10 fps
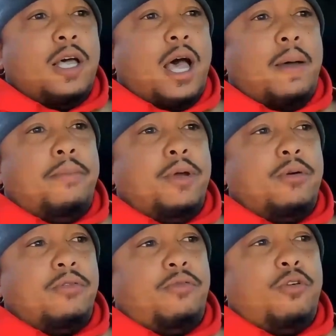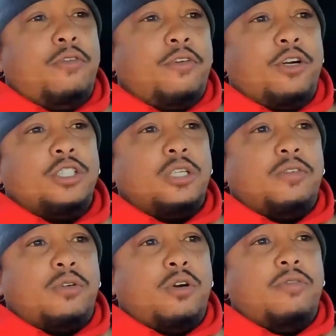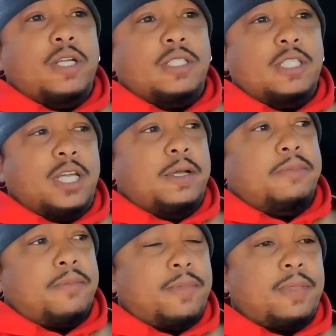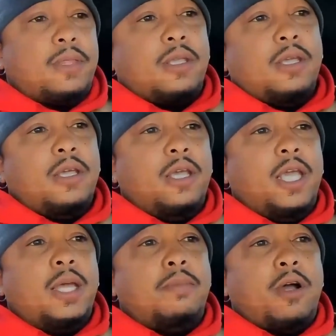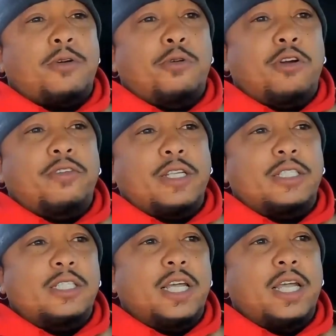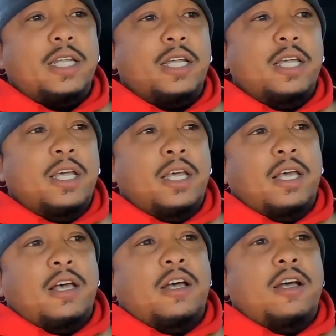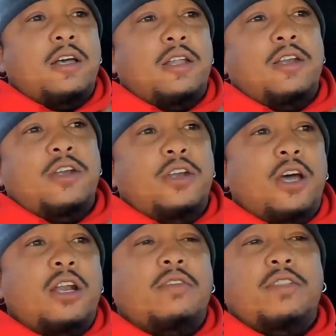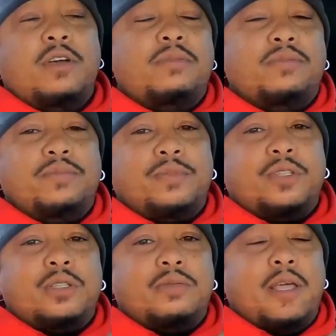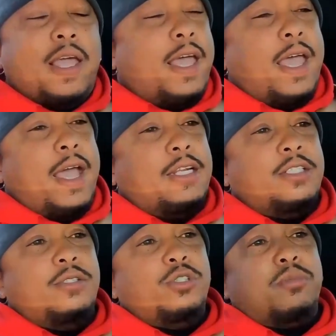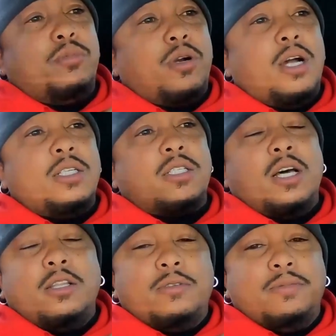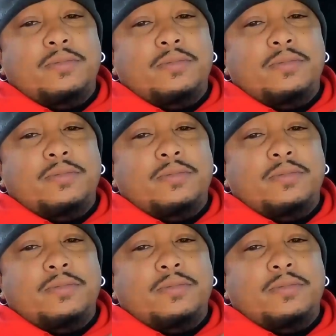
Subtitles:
I built 4 versions of a Corvette C8. In my Corvette C8, none of them had a Zeus bronze color.